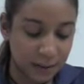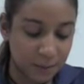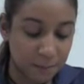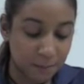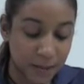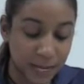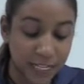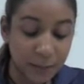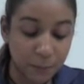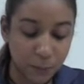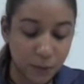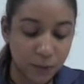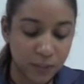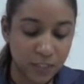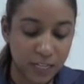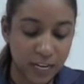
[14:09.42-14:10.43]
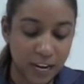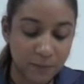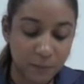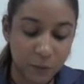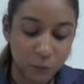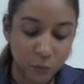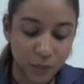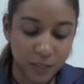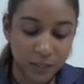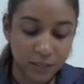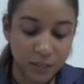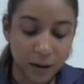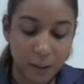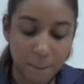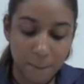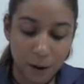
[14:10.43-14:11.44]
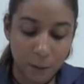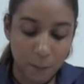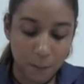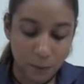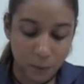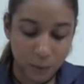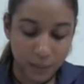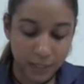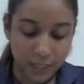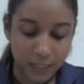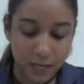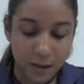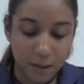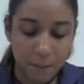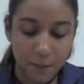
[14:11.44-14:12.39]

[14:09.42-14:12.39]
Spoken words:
Many books have been written about boys,